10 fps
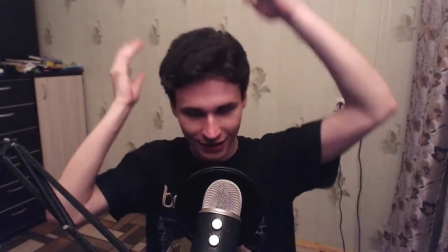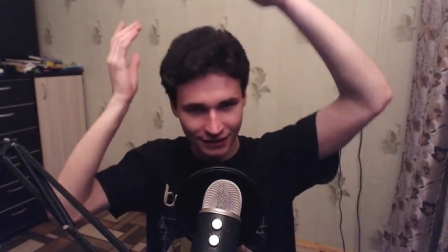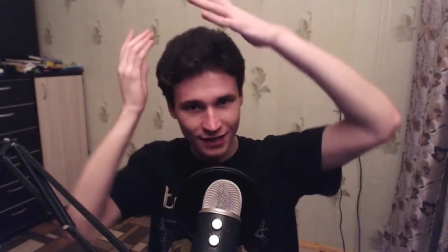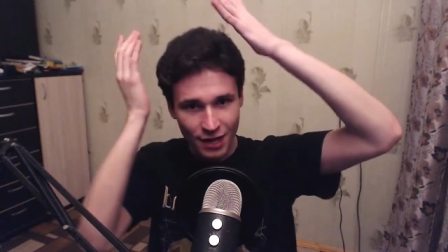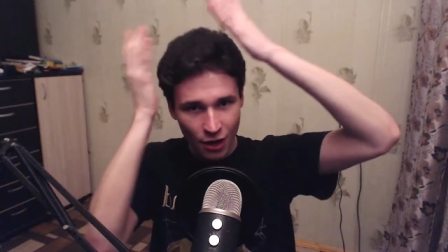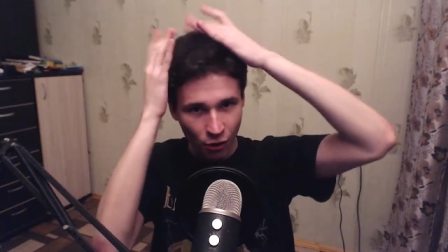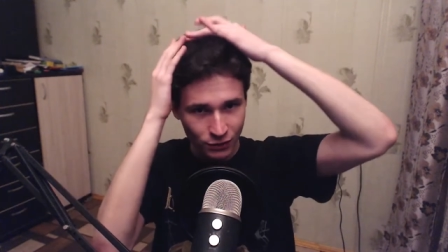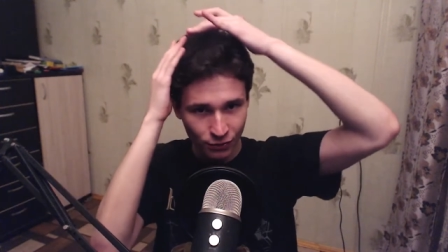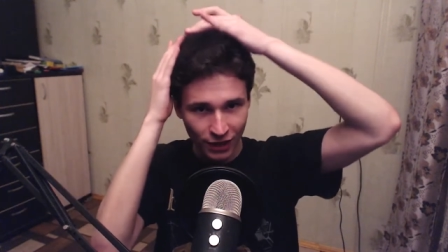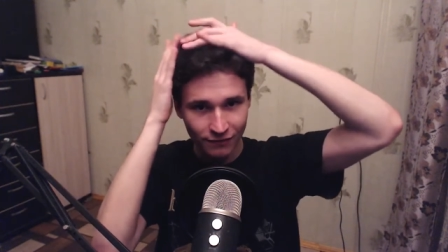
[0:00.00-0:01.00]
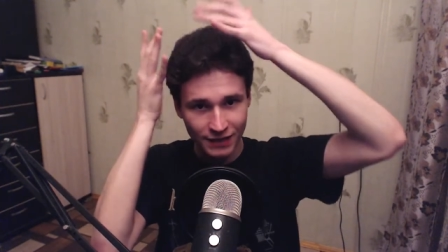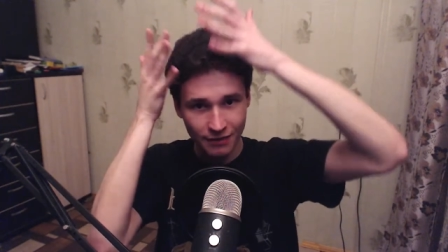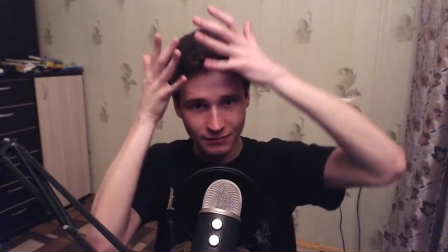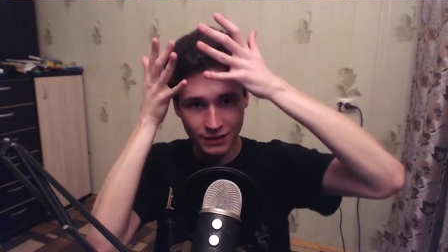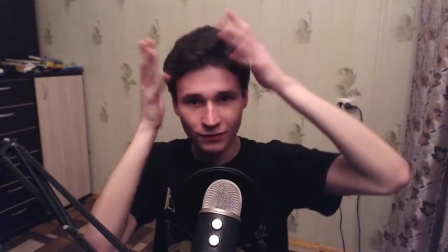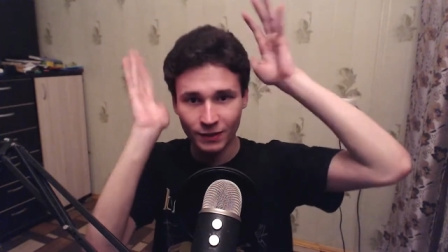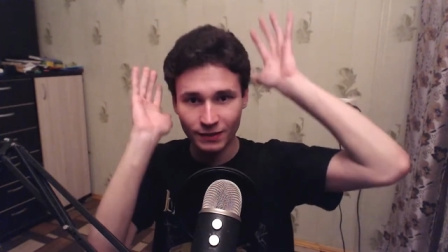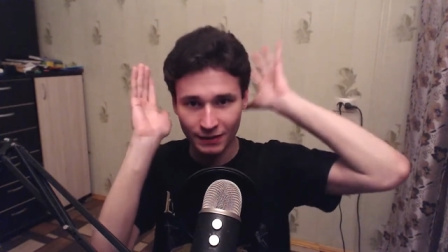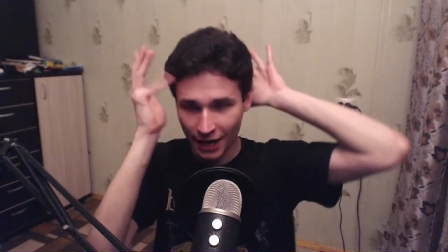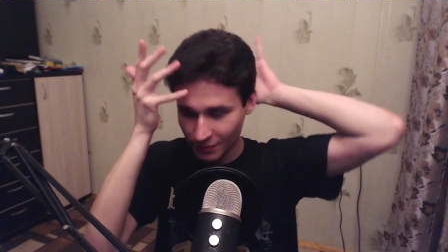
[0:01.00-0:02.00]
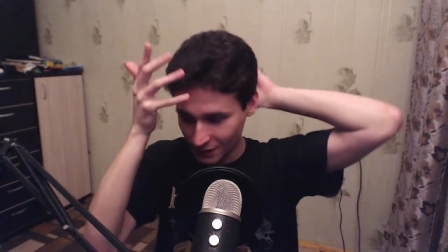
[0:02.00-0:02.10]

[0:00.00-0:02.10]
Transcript: And also we have some different types